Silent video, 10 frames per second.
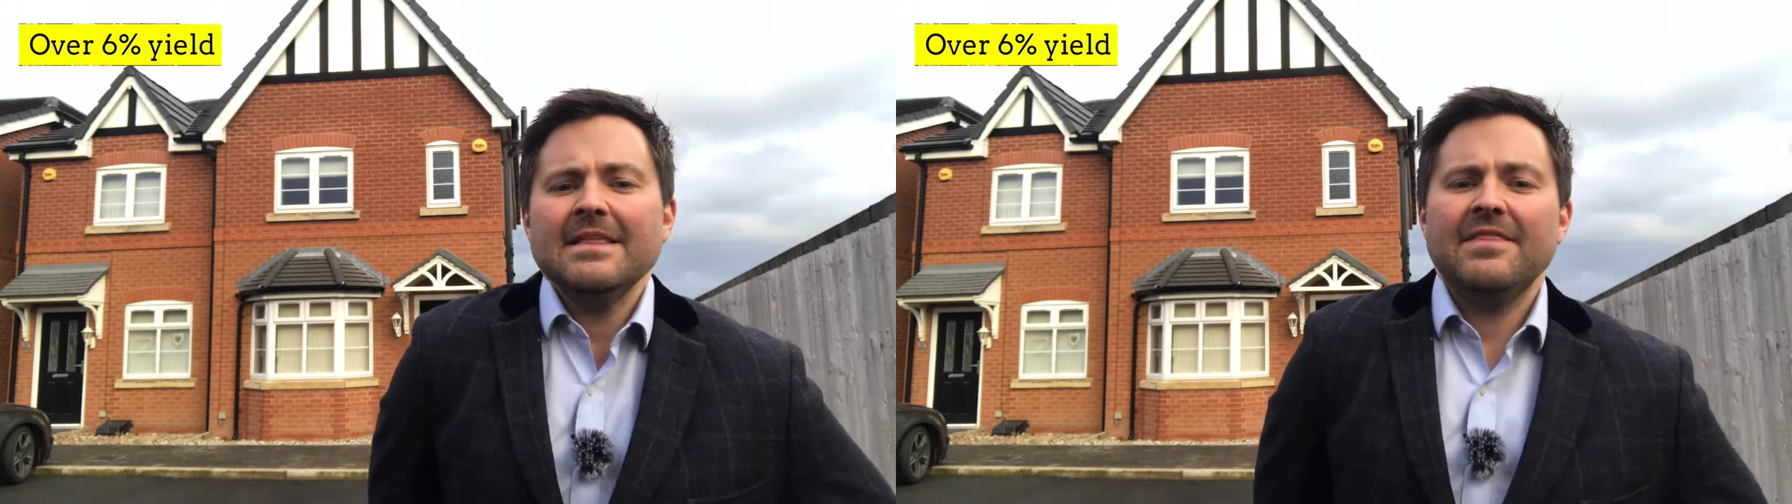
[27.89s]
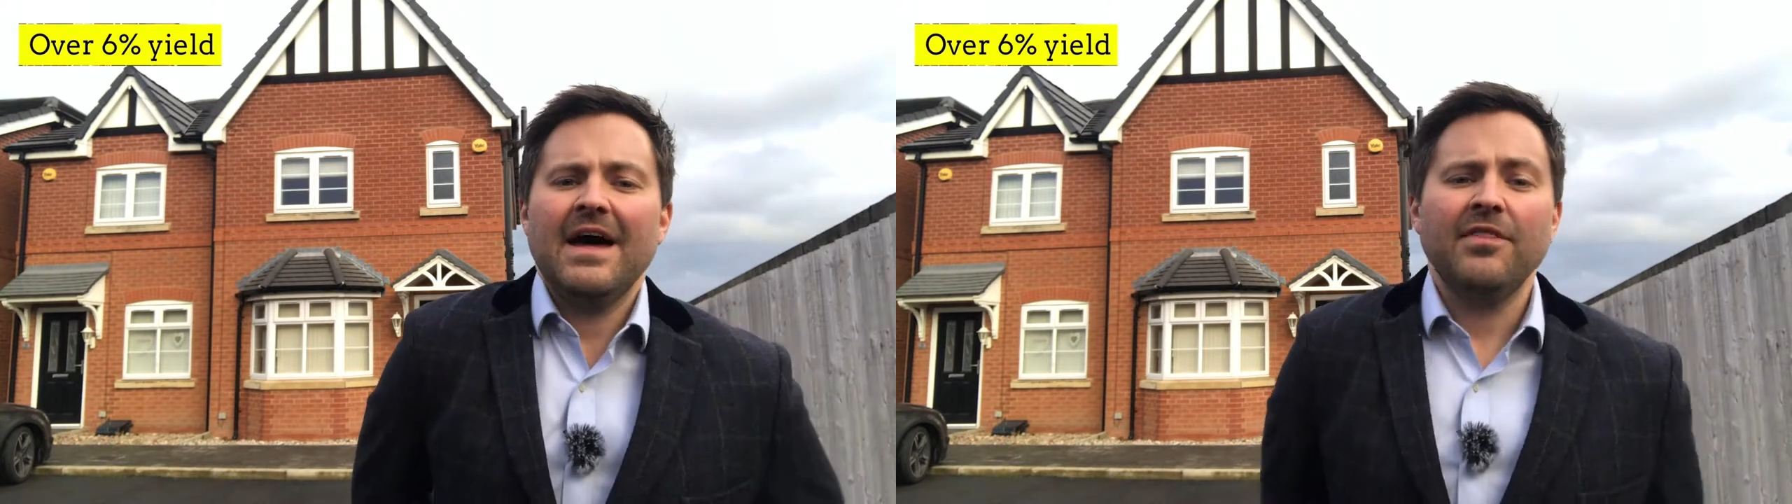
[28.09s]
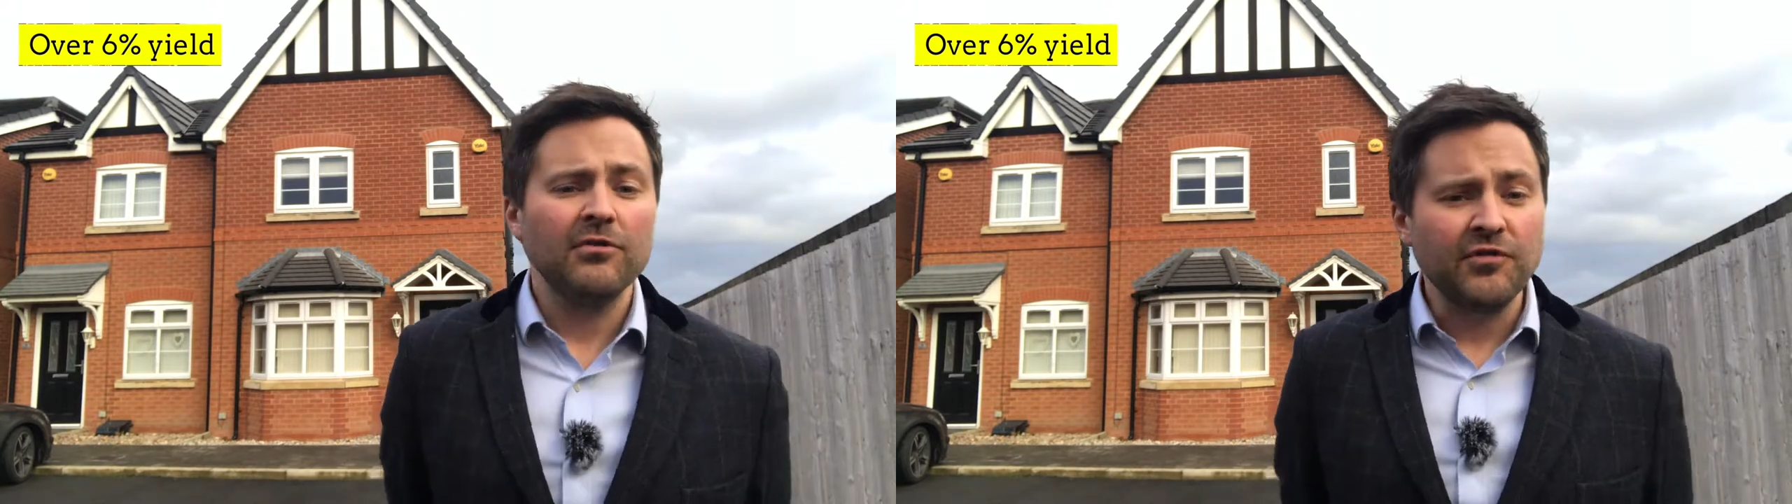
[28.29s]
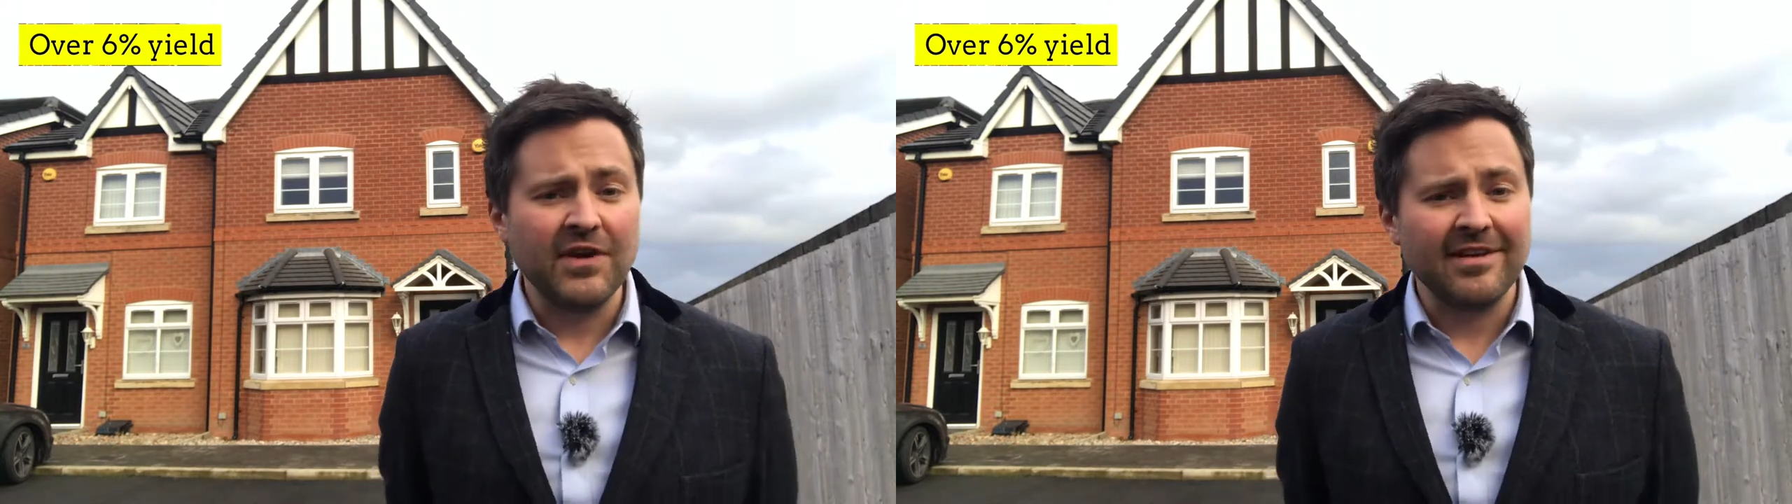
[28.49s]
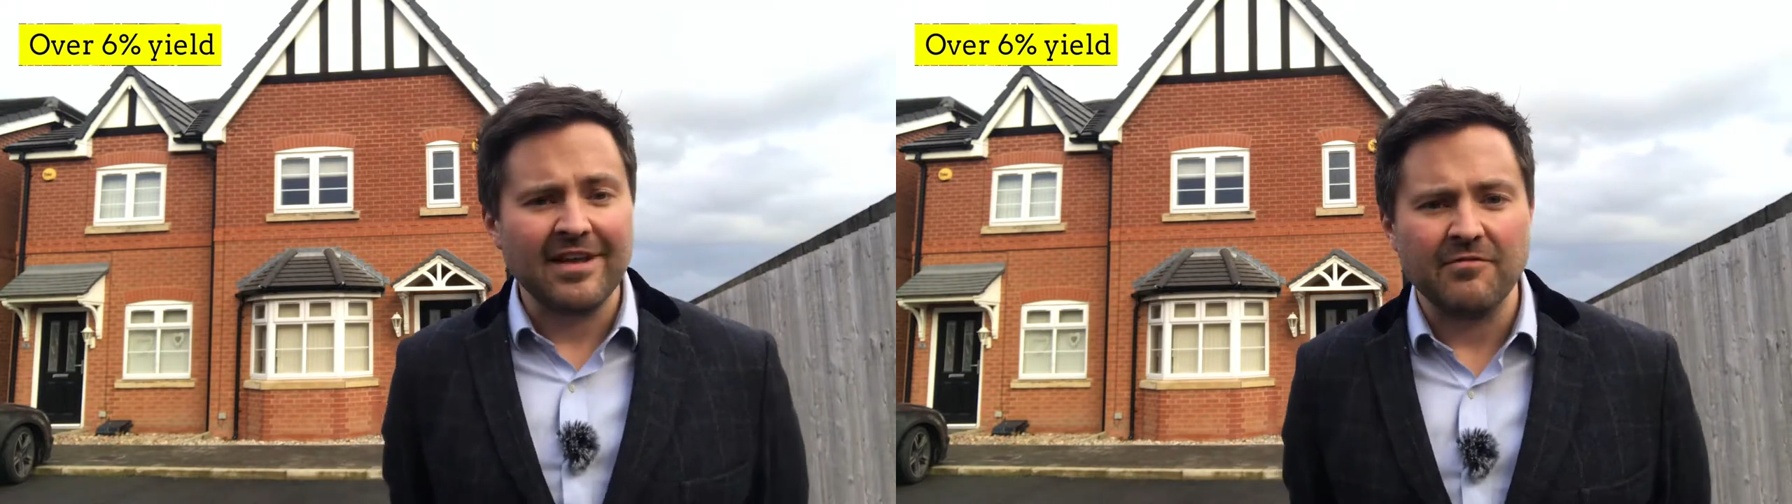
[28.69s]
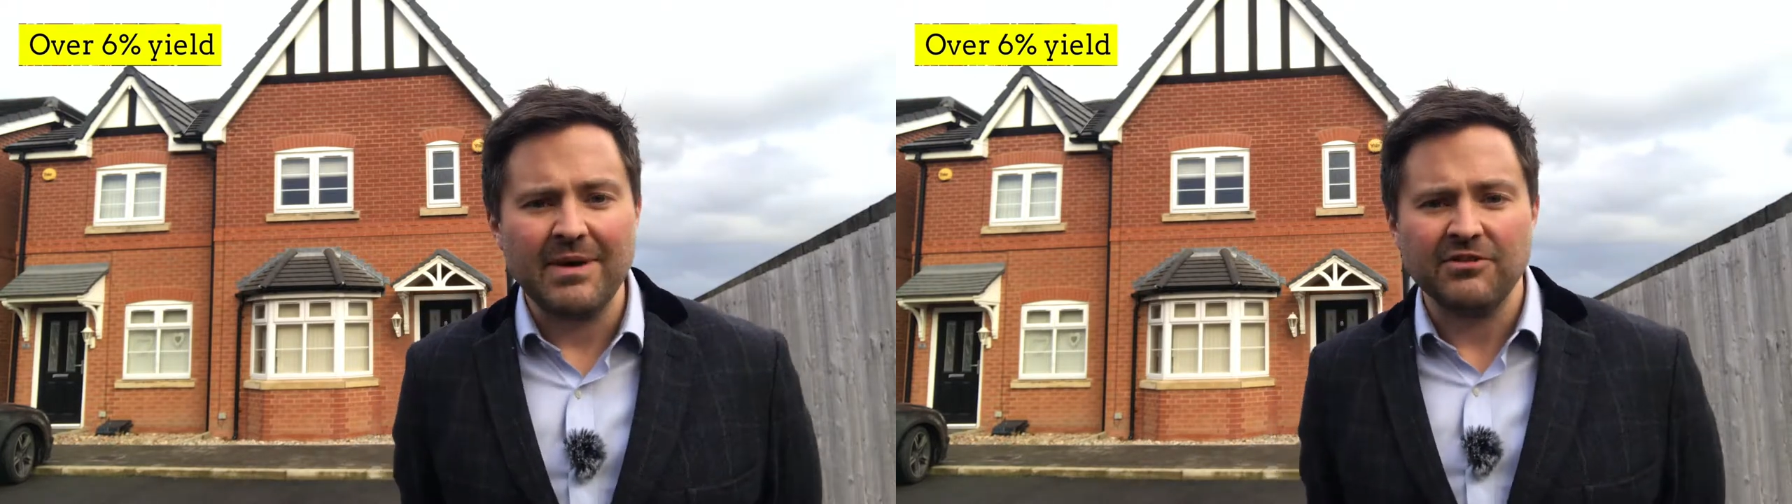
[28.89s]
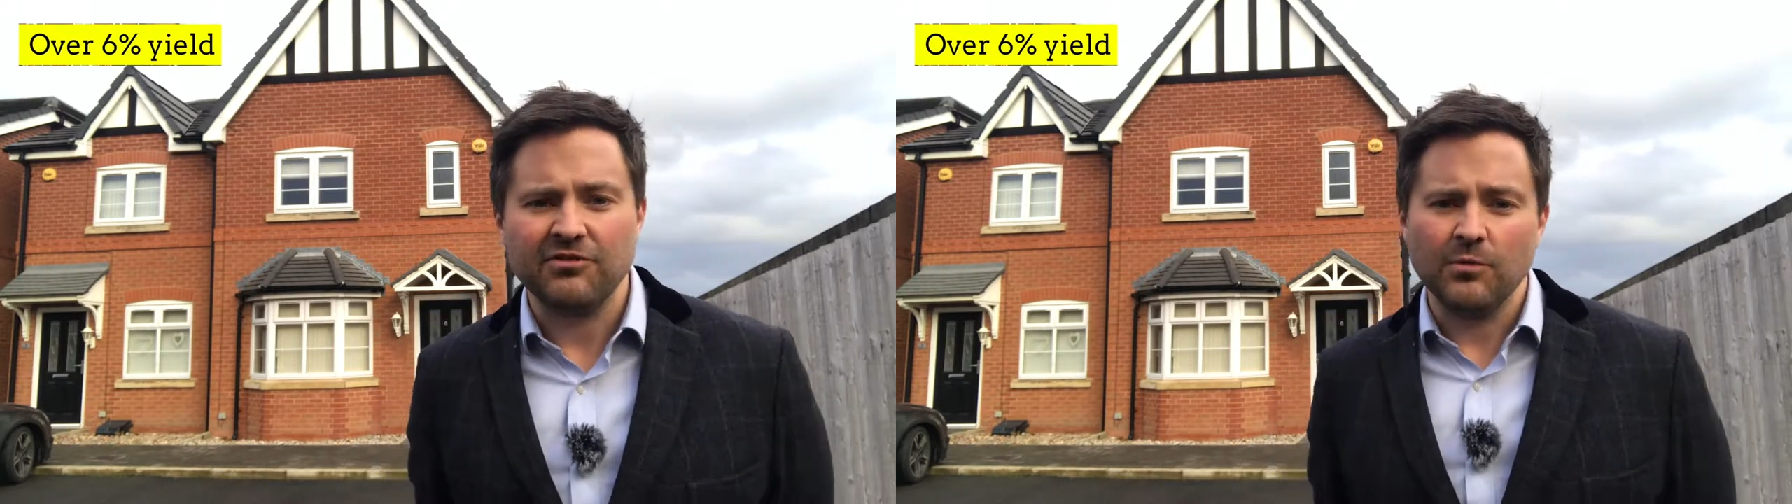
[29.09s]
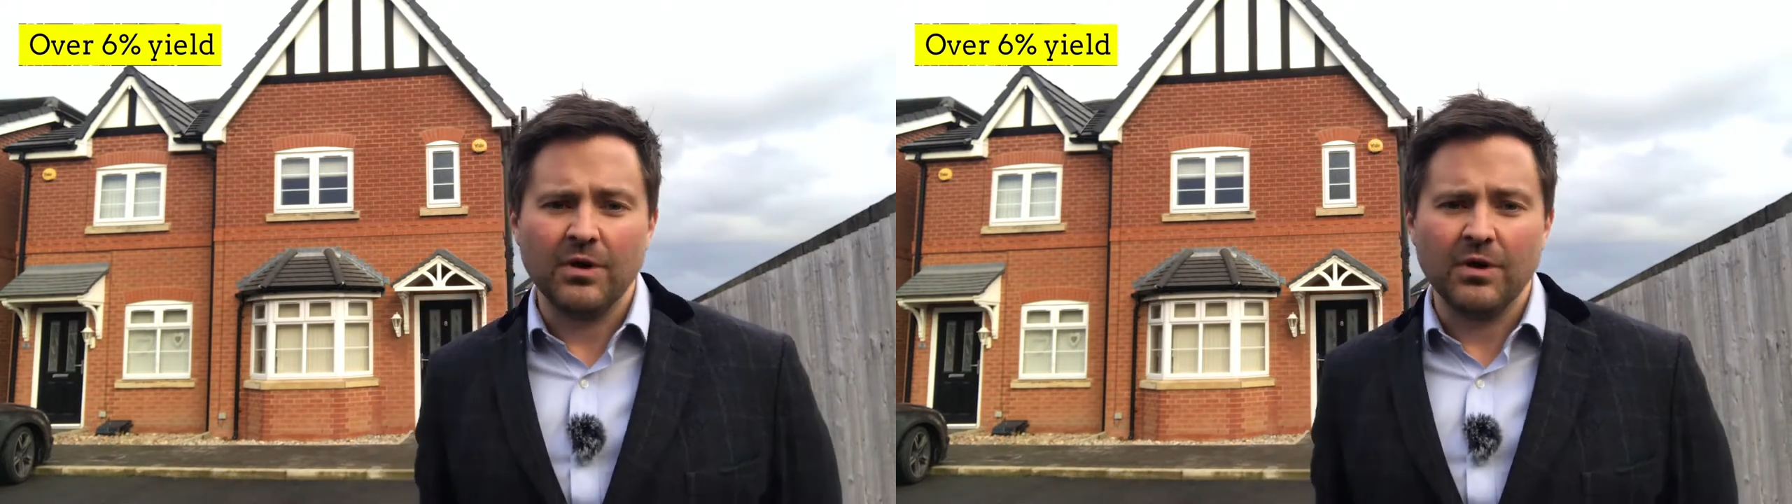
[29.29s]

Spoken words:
There, those figures that I've mentioned will